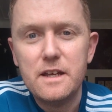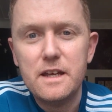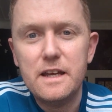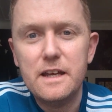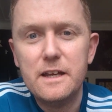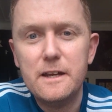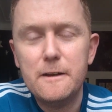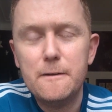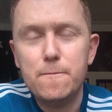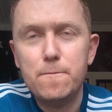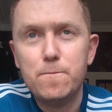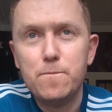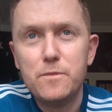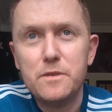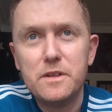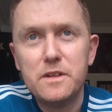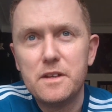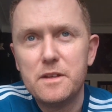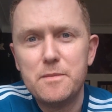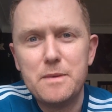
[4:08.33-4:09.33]

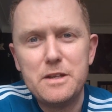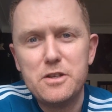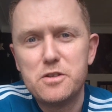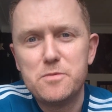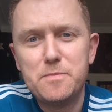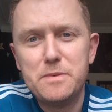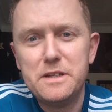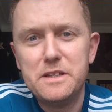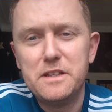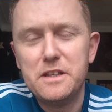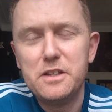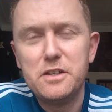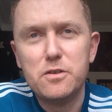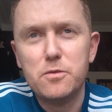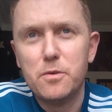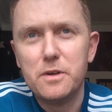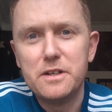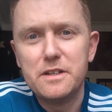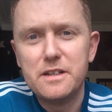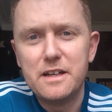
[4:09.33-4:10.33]
It might just be that you
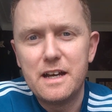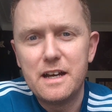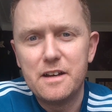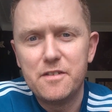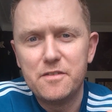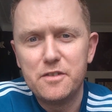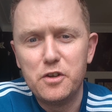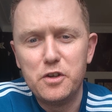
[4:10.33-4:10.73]
don't want to have,